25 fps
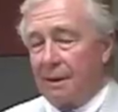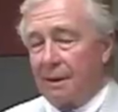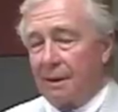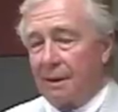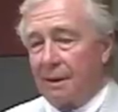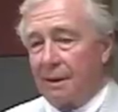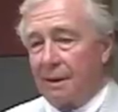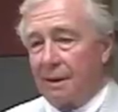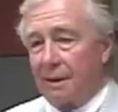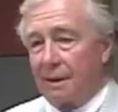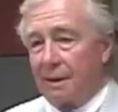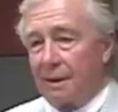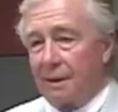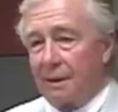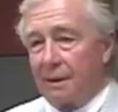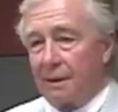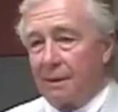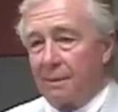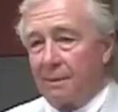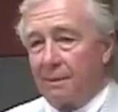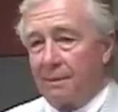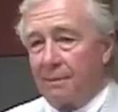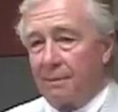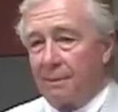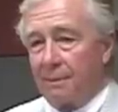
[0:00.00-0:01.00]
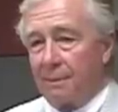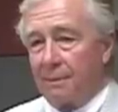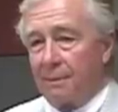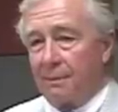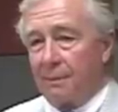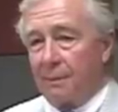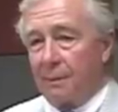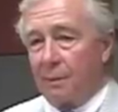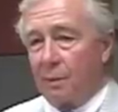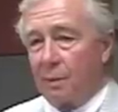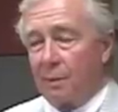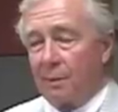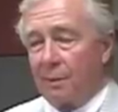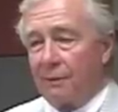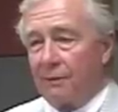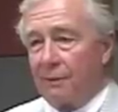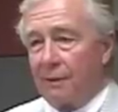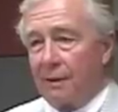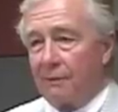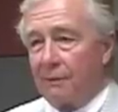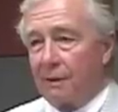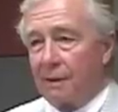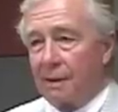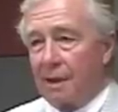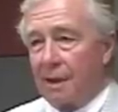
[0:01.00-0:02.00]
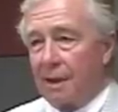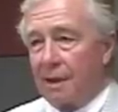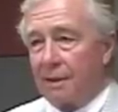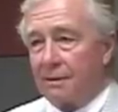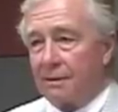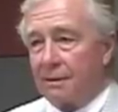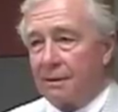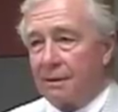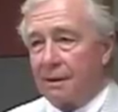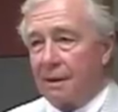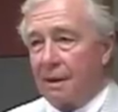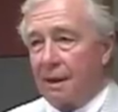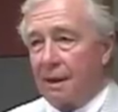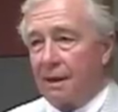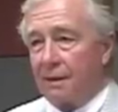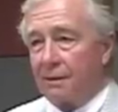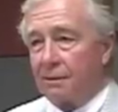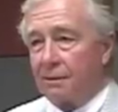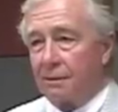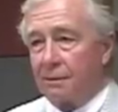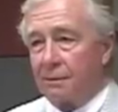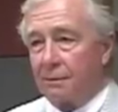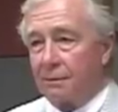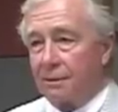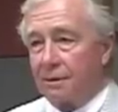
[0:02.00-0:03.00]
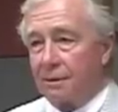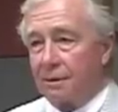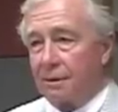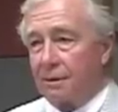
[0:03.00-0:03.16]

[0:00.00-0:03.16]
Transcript: And then one of my favorite classes in high school was